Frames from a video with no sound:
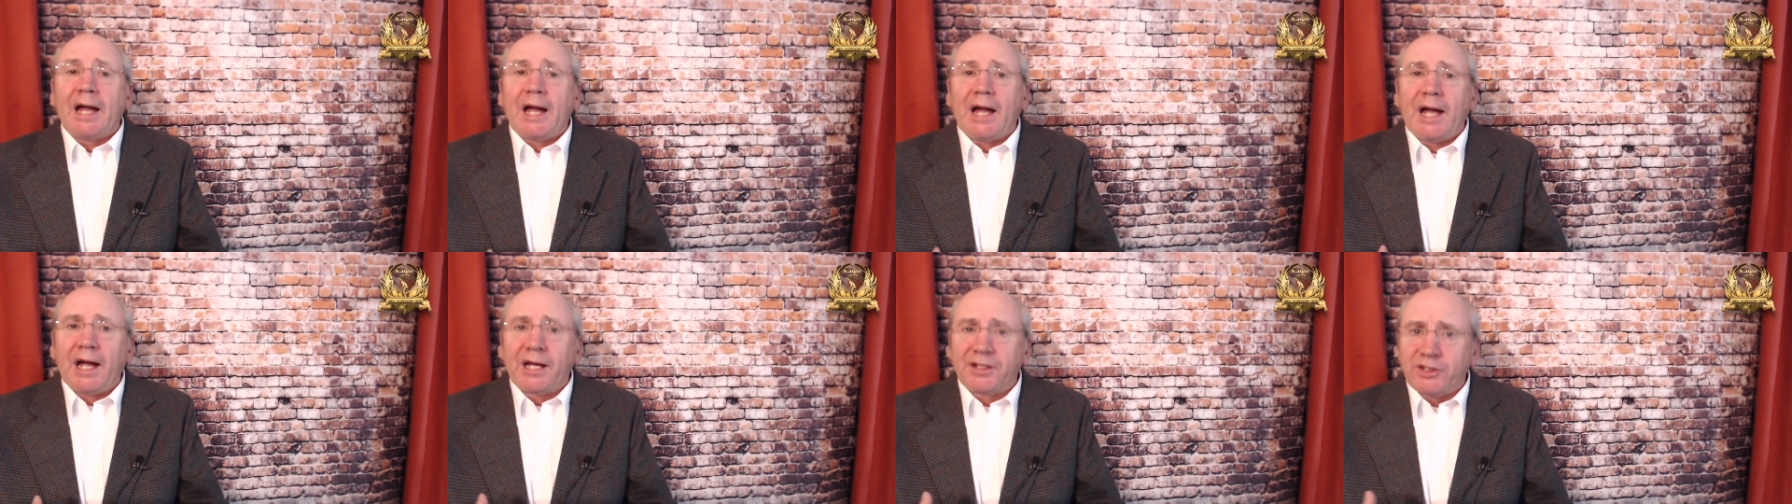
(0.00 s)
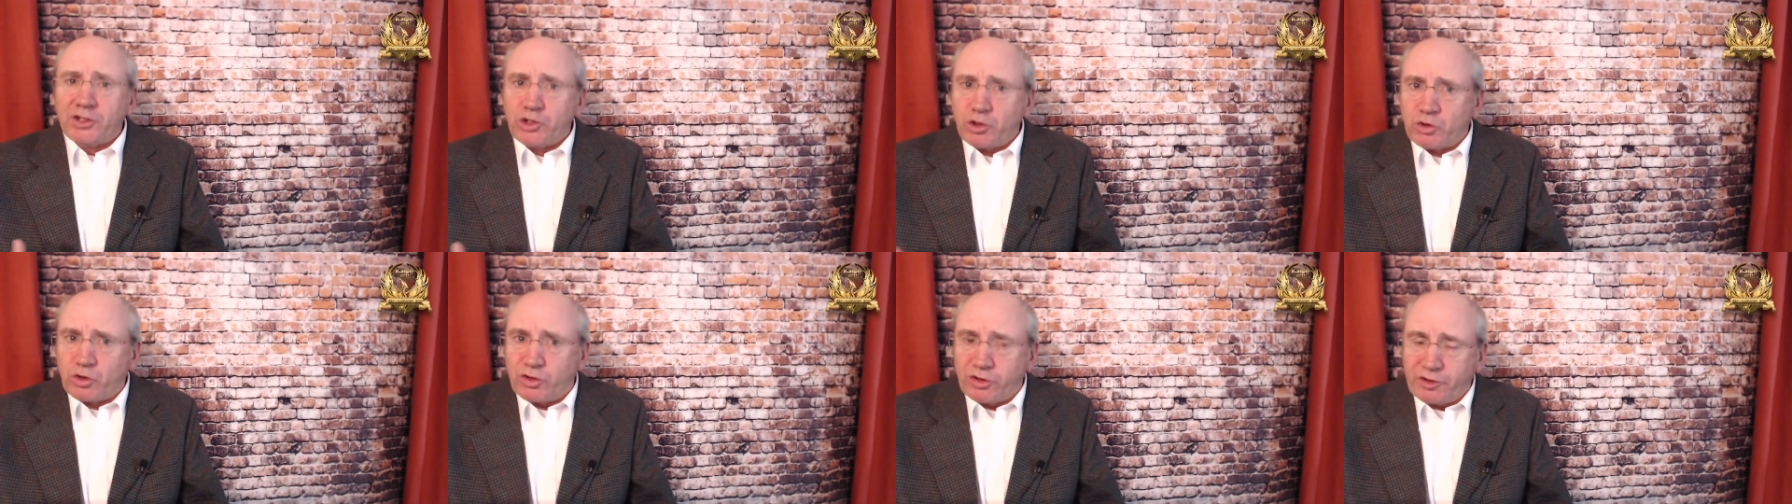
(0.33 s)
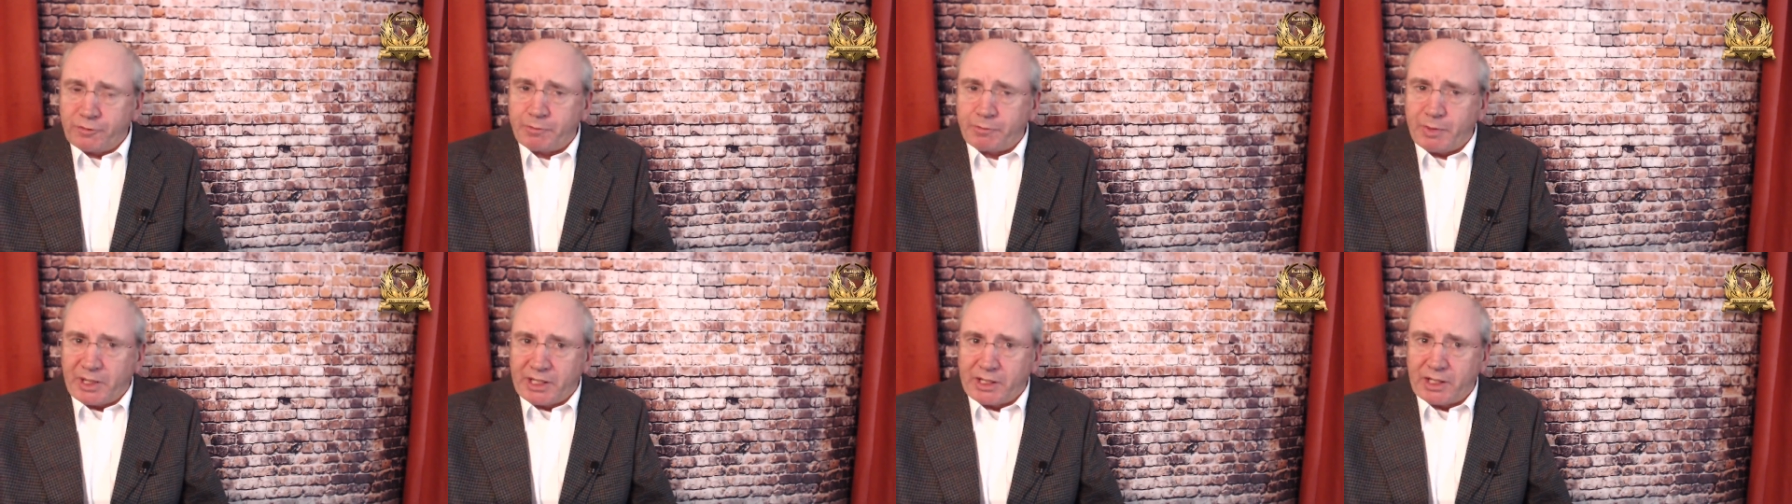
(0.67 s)
and you could
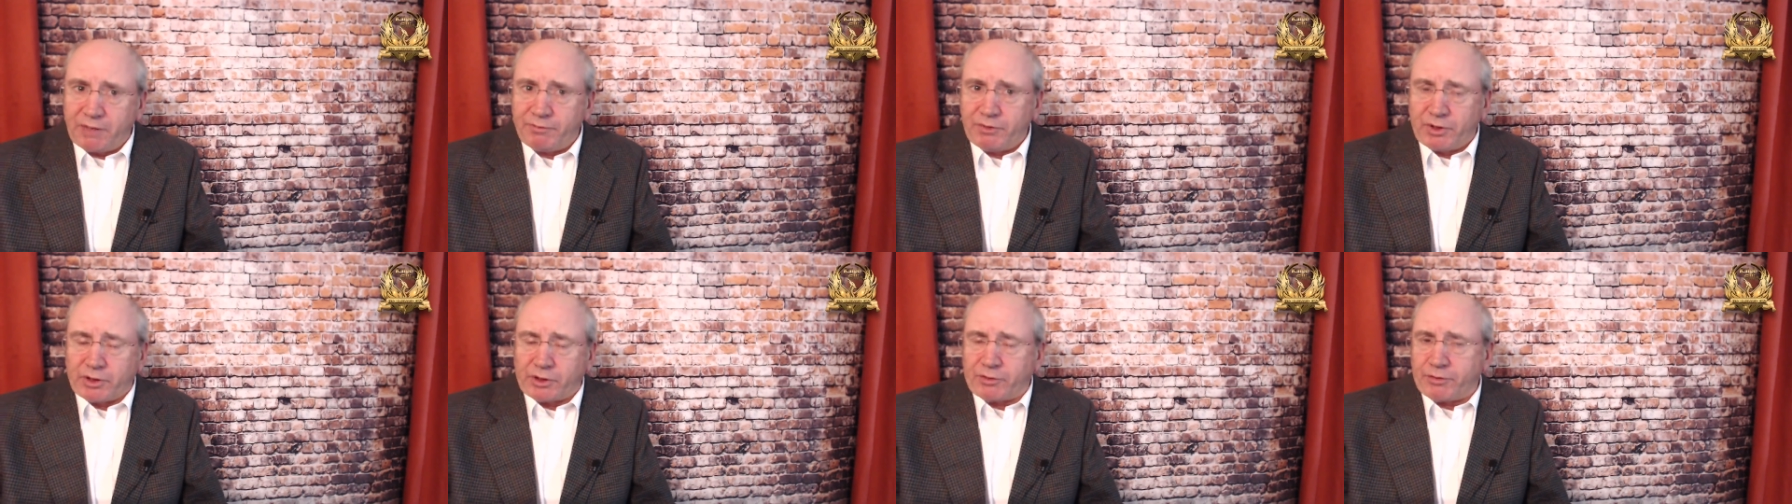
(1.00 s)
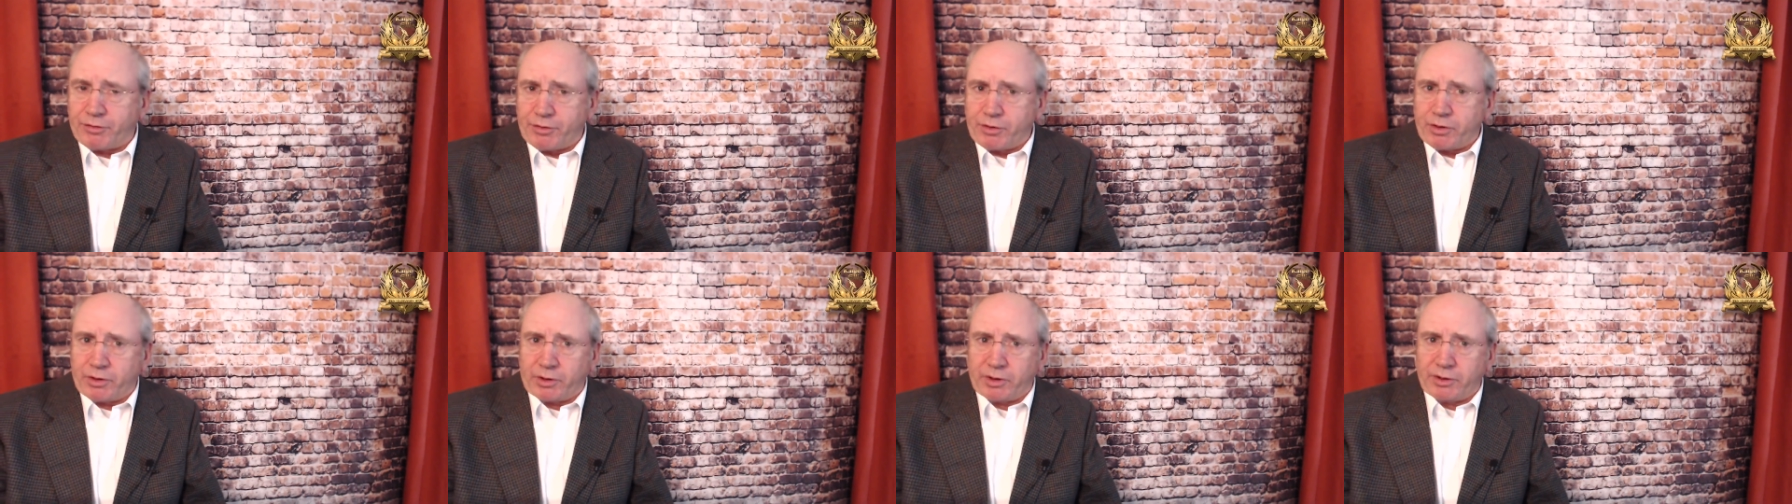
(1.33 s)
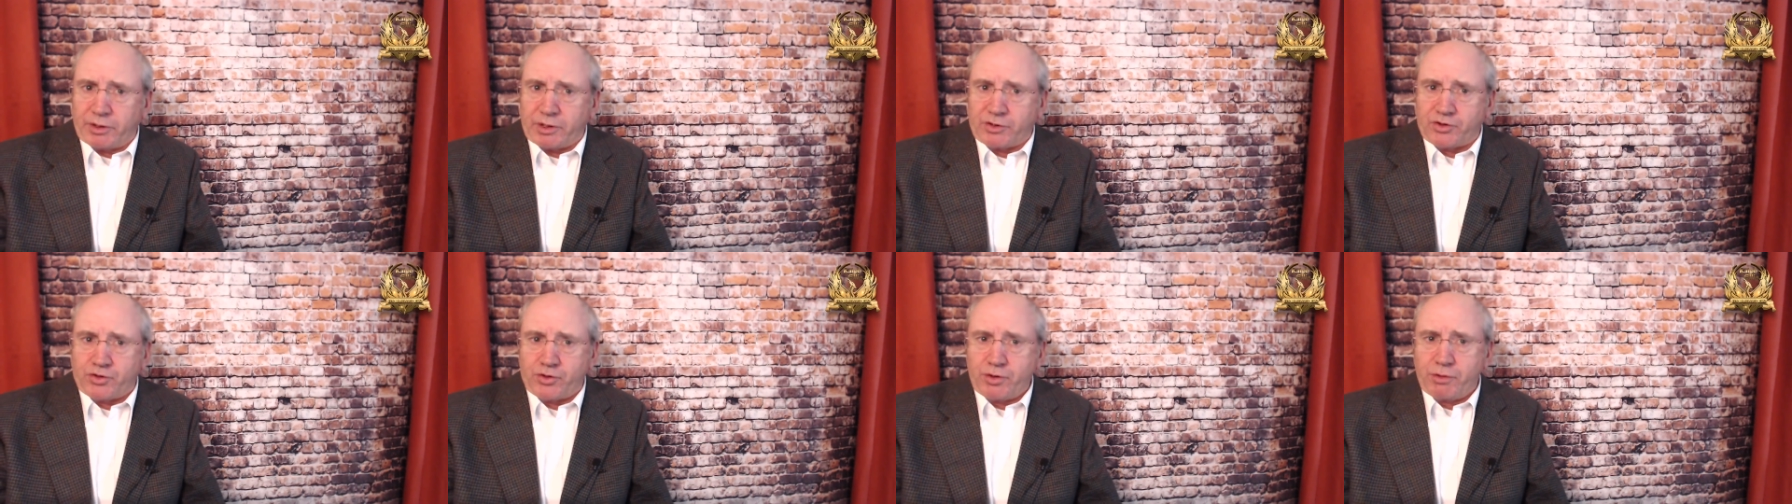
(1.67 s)
have been given the, th-
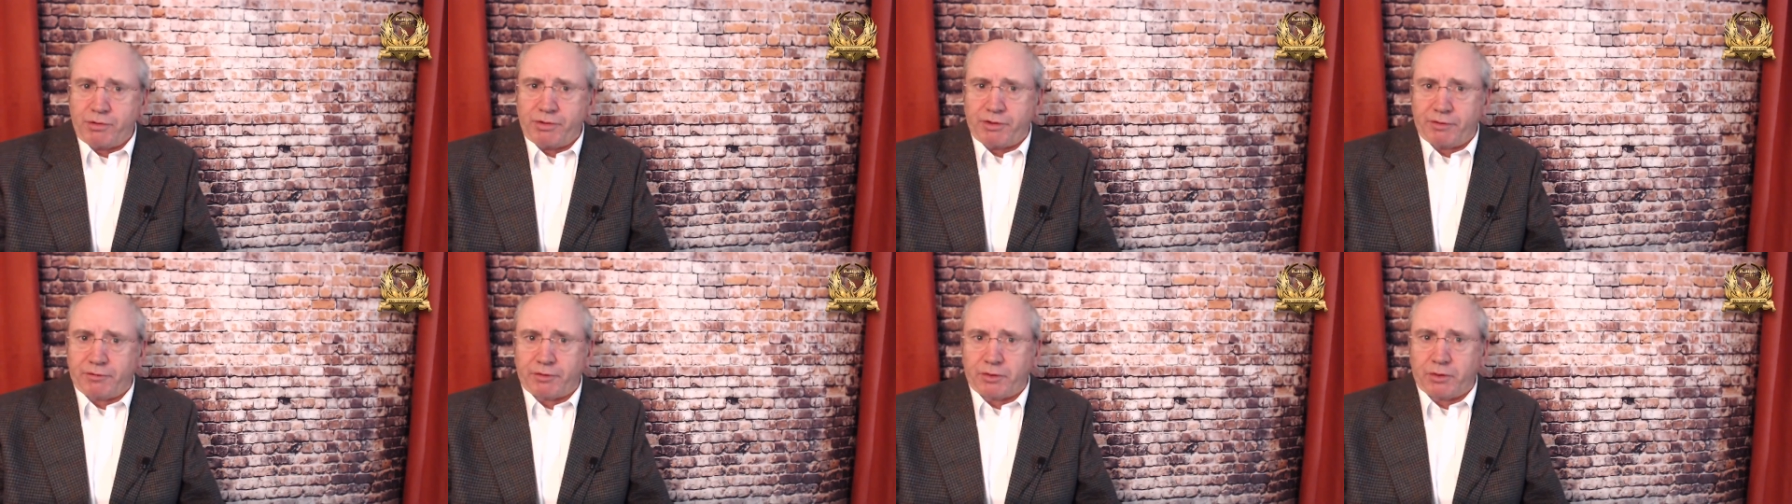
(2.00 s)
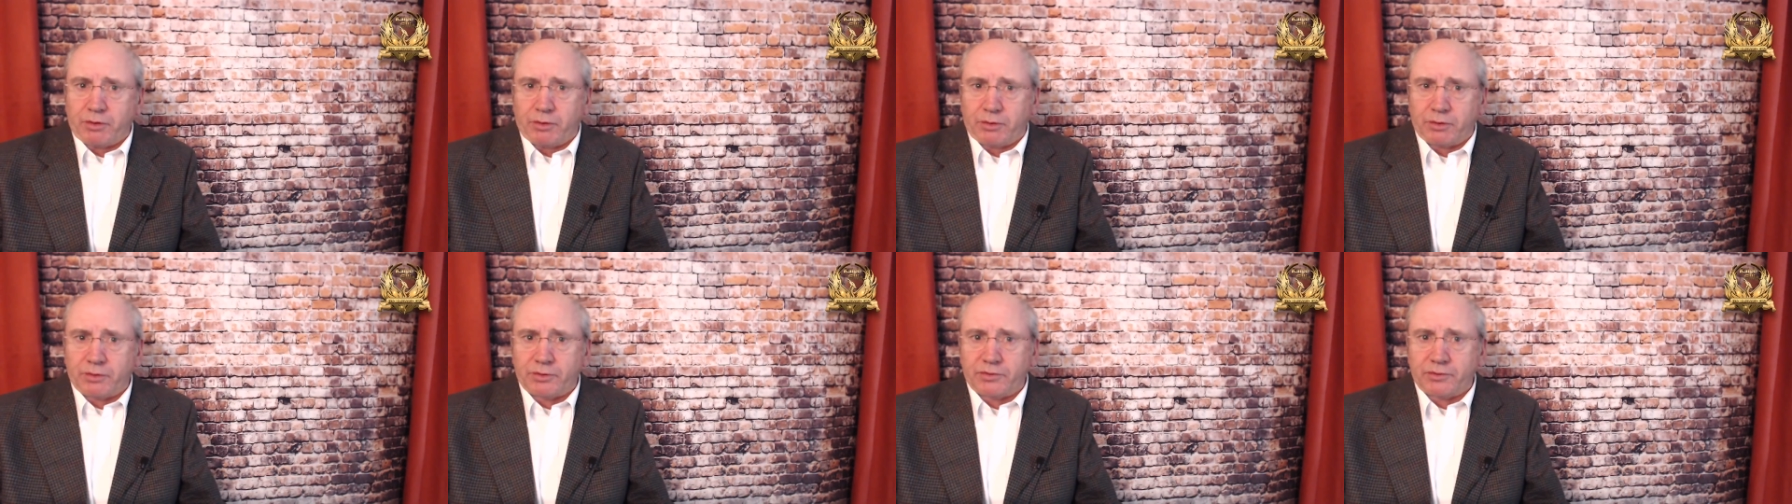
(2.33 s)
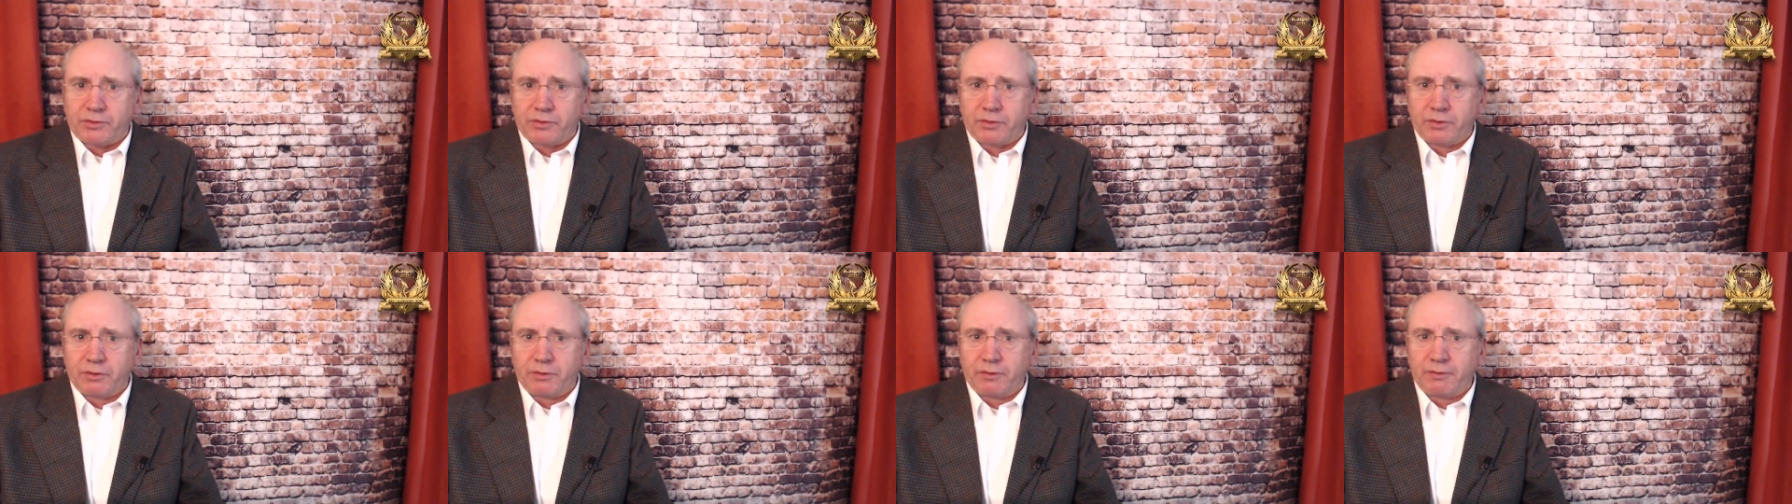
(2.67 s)
the truth, of course,
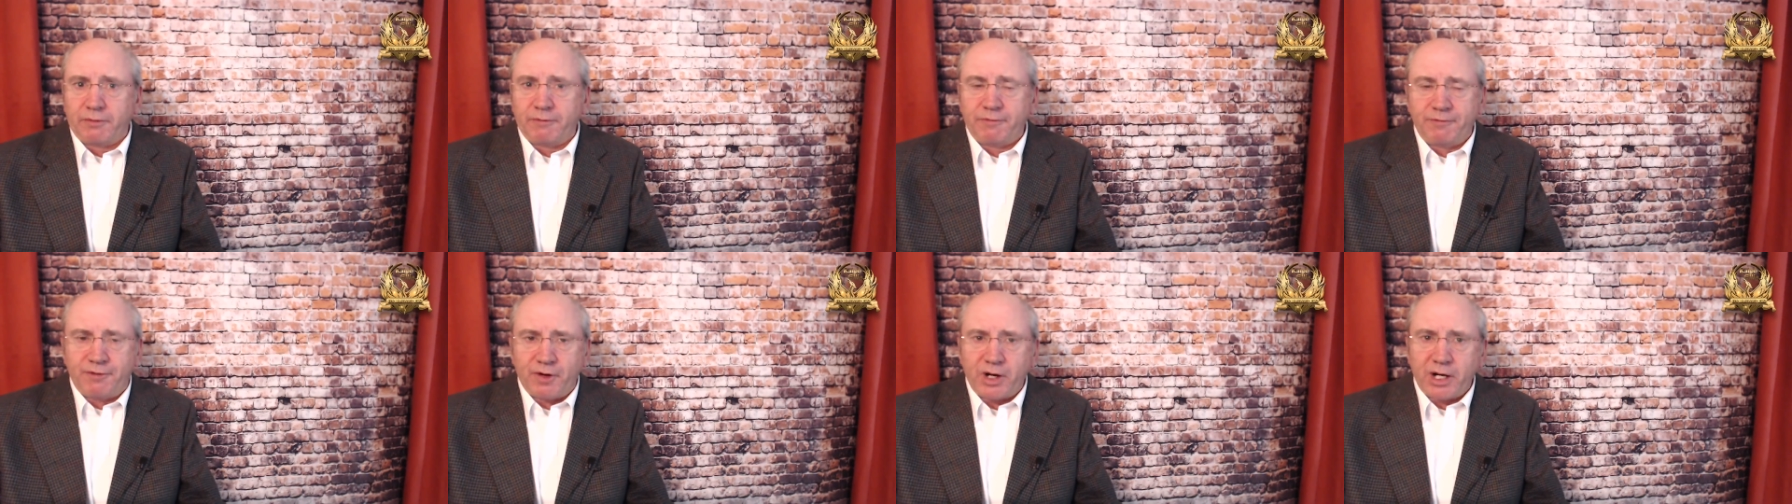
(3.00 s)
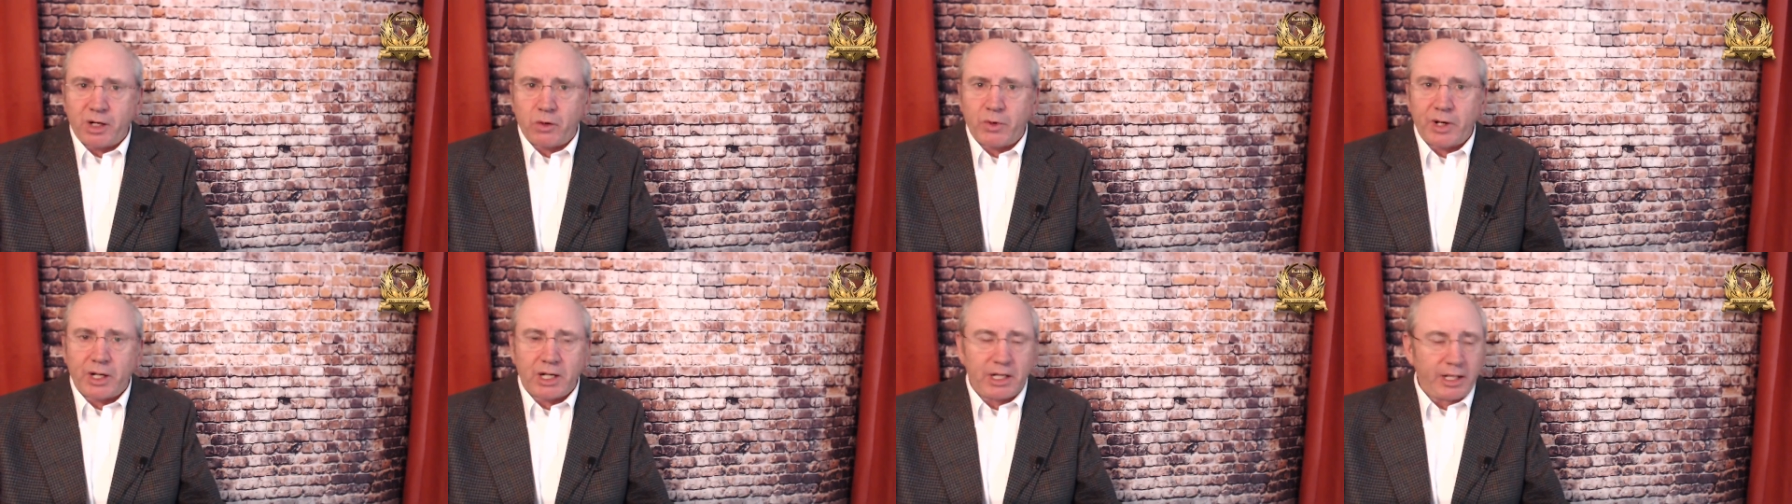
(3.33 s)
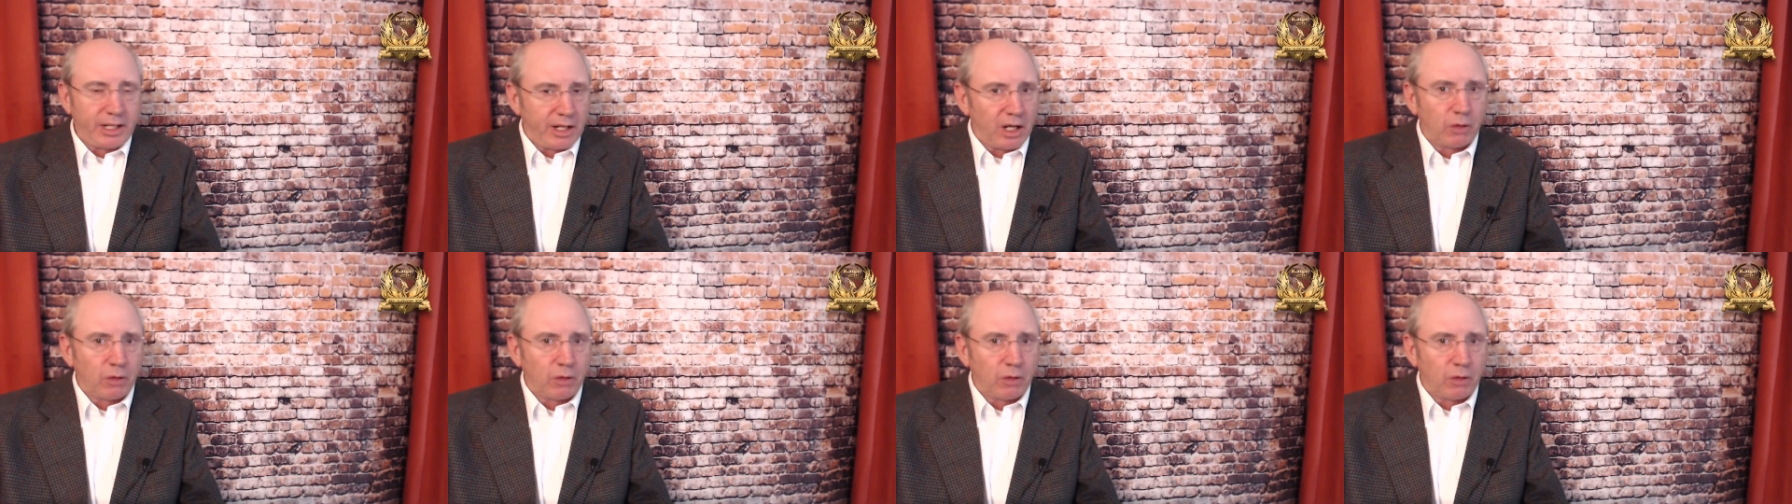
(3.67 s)
very quickly.